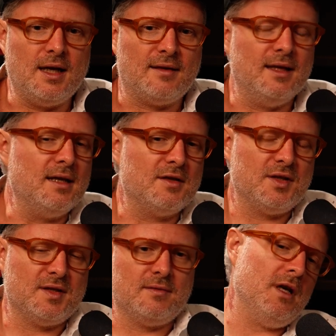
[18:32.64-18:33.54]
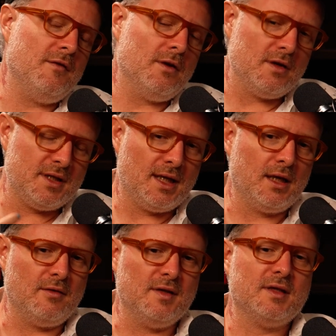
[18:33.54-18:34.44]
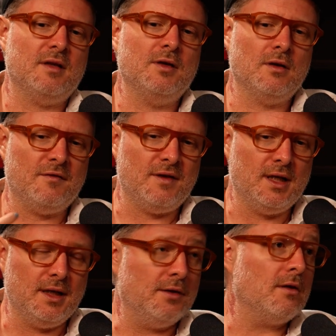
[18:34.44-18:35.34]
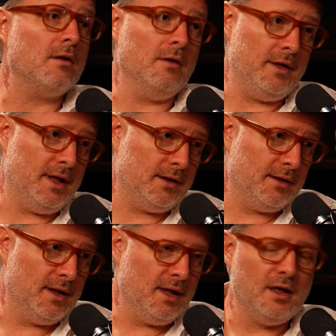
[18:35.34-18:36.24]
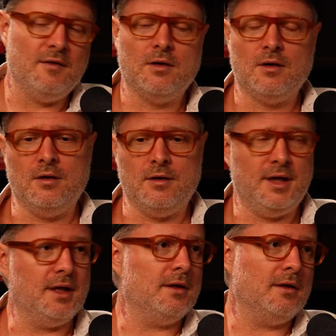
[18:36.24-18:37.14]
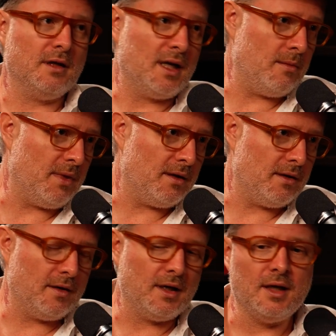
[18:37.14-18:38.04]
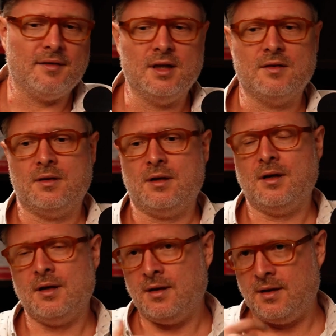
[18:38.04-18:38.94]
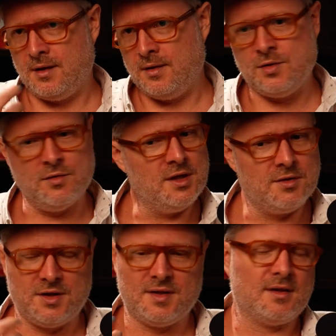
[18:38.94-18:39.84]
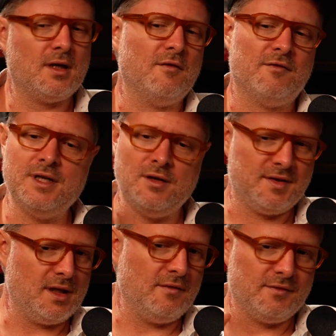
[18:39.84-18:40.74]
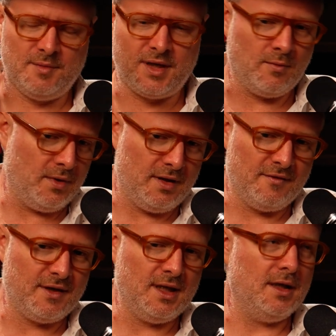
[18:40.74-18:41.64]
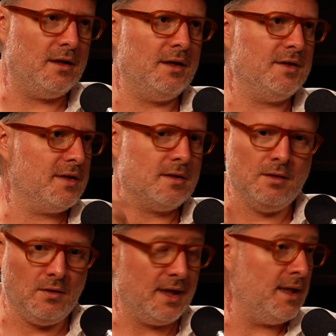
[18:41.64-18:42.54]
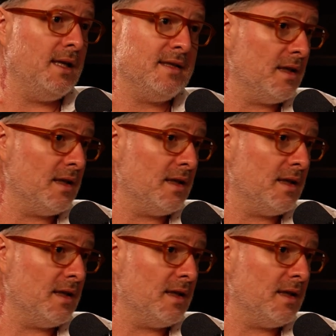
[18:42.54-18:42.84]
I think it's just, if you're not taking a risk, if you're not failing, you're not learning. If you're not learning, you're not getting better. And I think you need to just kind of free yourself from that word failure and just look at it as